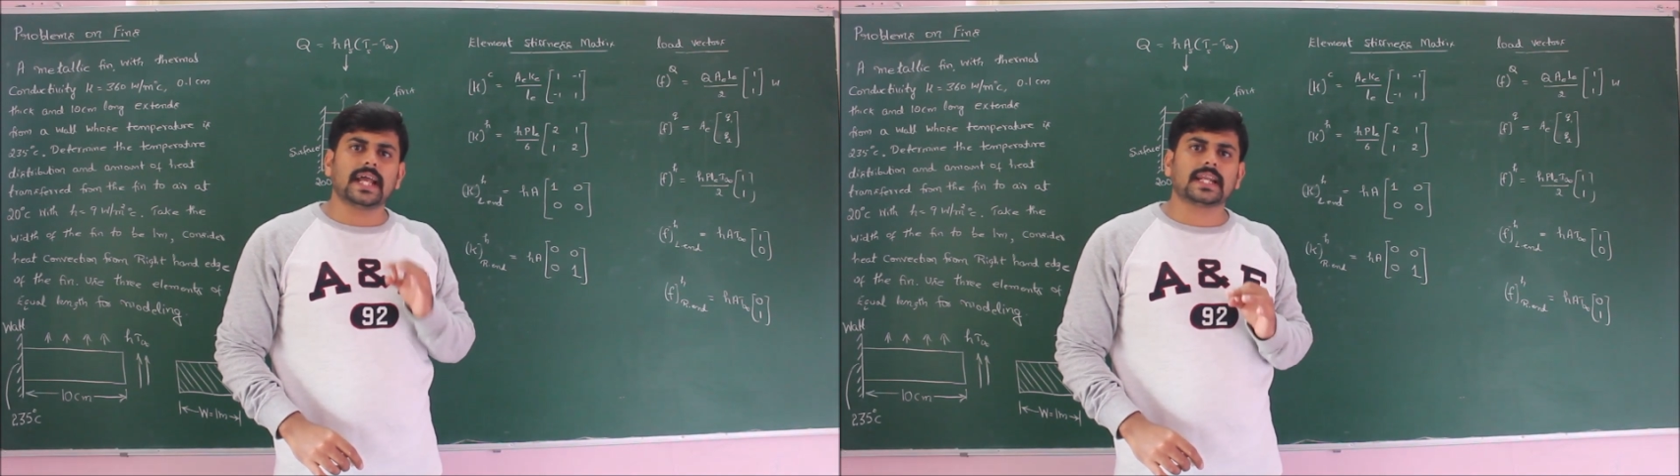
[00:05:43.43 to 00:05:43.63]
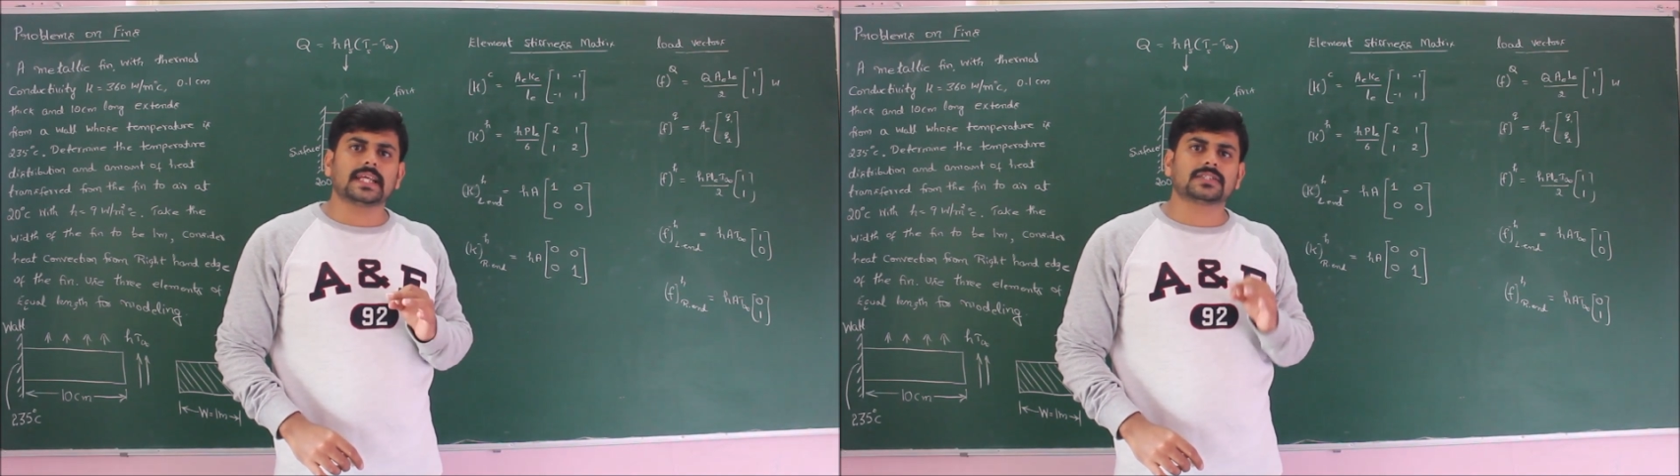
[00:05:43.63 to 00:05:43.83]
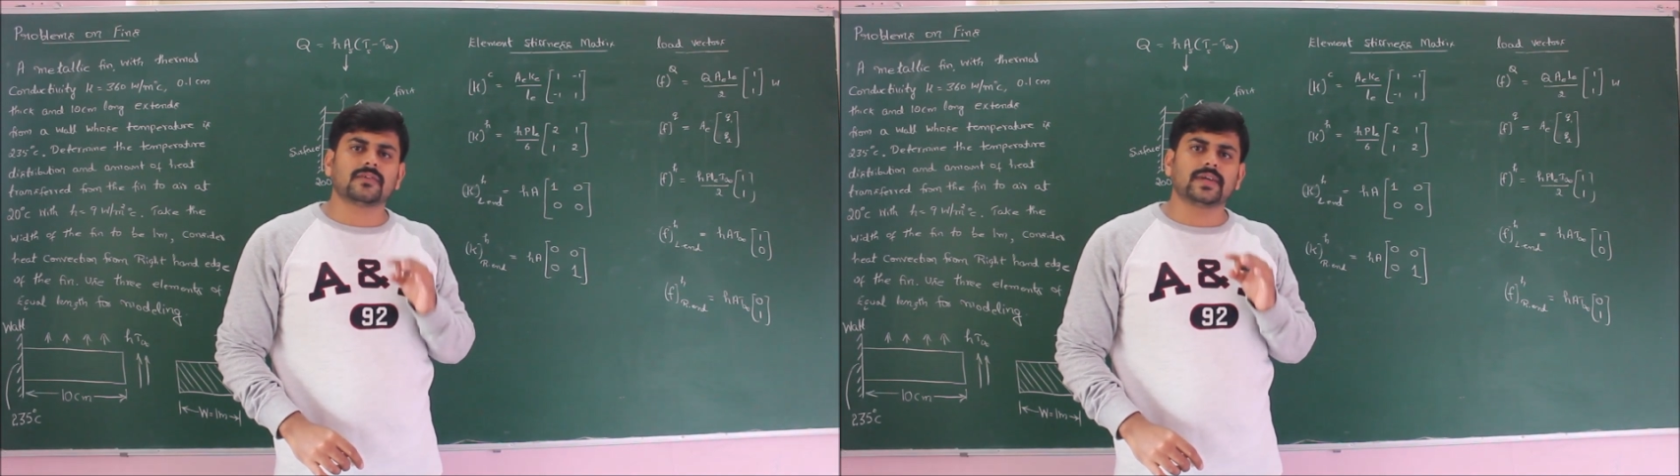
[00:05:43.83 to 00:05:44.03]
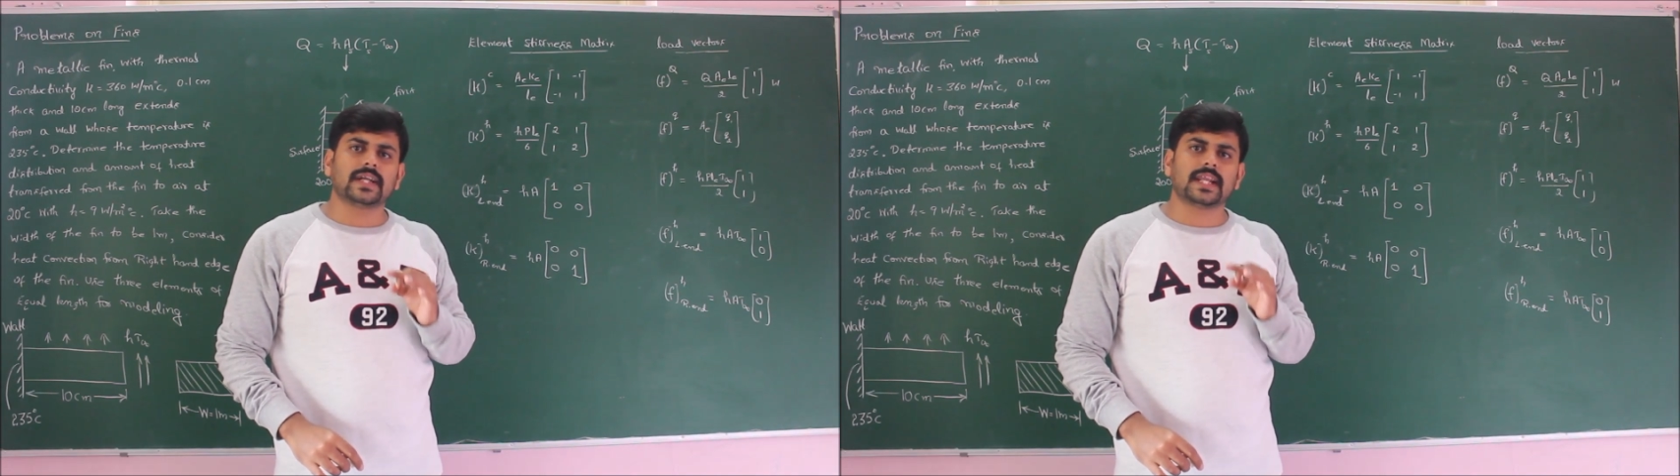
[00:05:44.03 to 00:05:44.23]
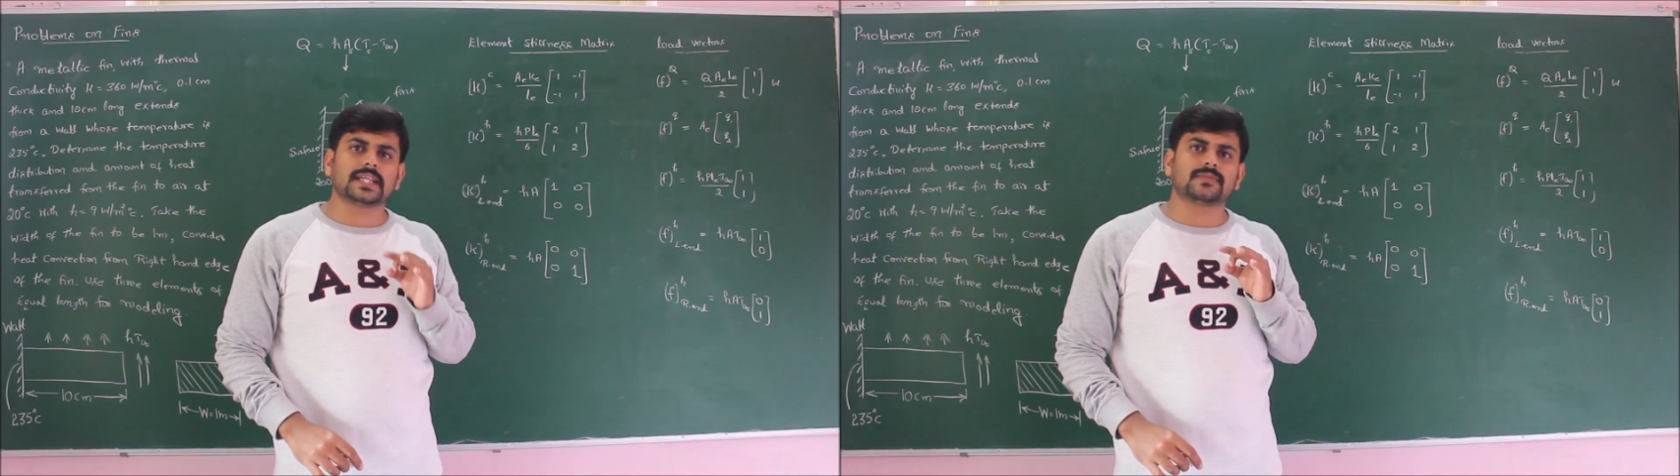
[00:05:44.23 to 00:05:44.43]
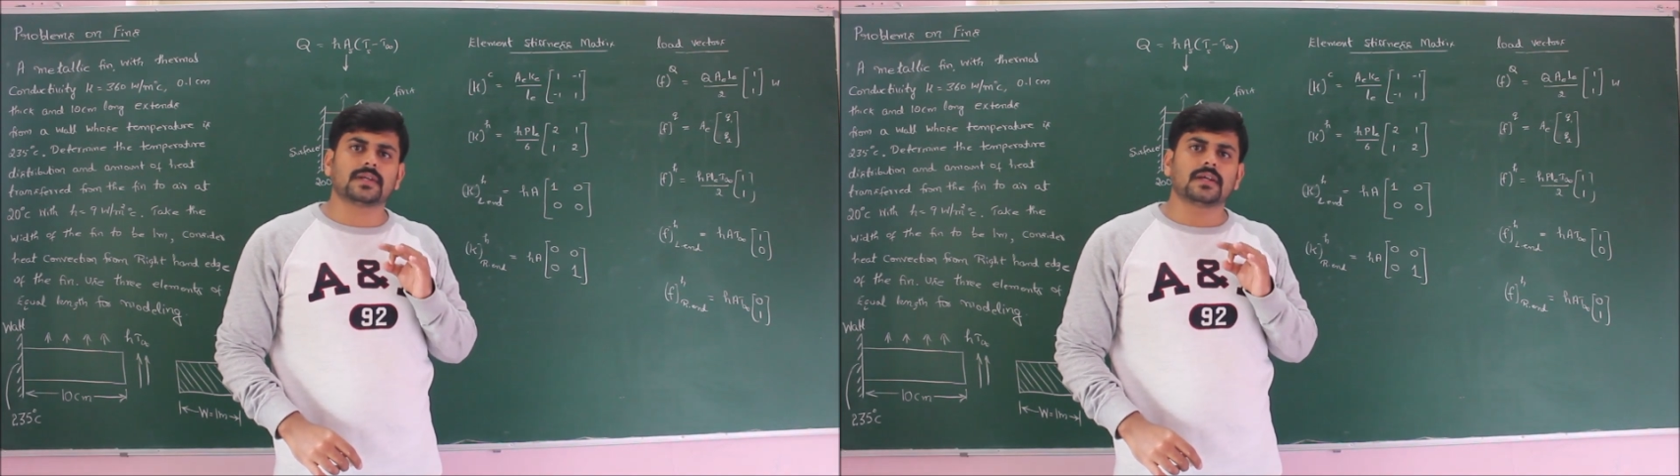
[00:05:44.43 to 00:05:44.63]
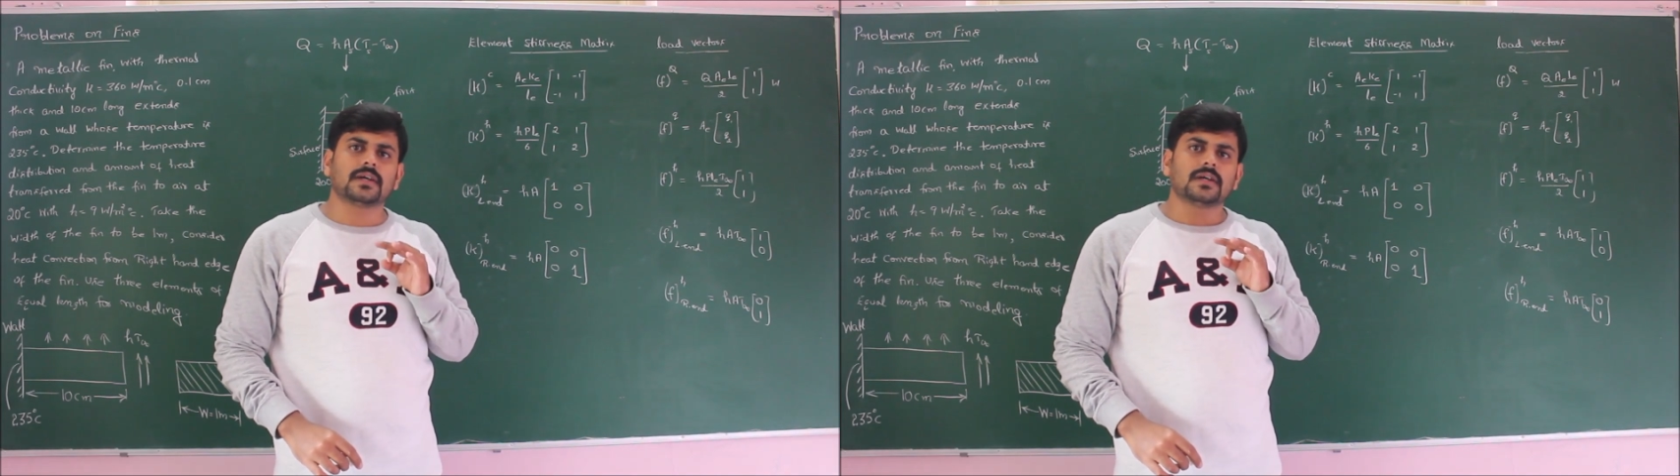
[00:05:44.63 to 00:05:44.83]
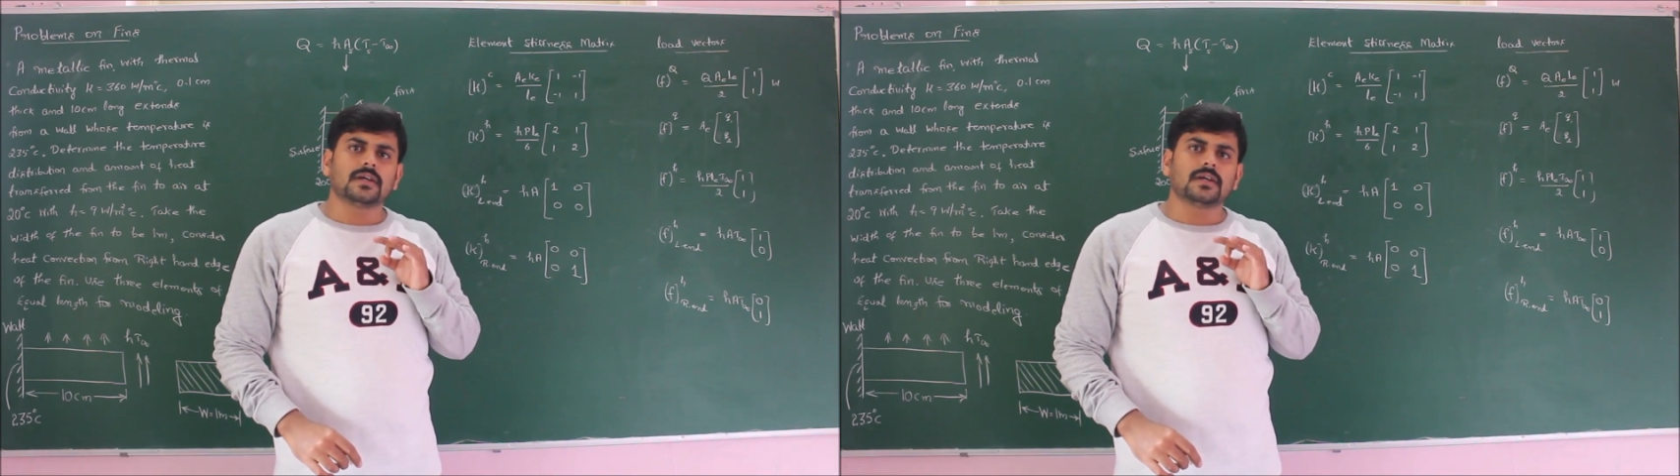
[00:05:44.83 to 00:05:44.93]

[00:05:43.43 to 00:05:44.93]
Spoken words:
calculation of heat transfer